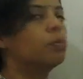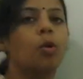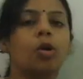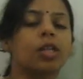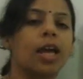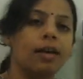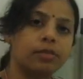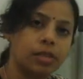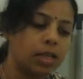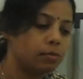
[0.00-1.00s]
Both
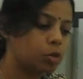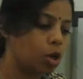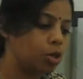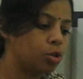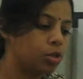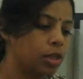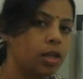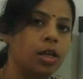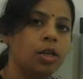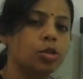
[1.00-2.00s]
have same solution.
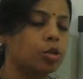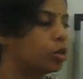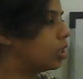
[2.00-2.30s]
So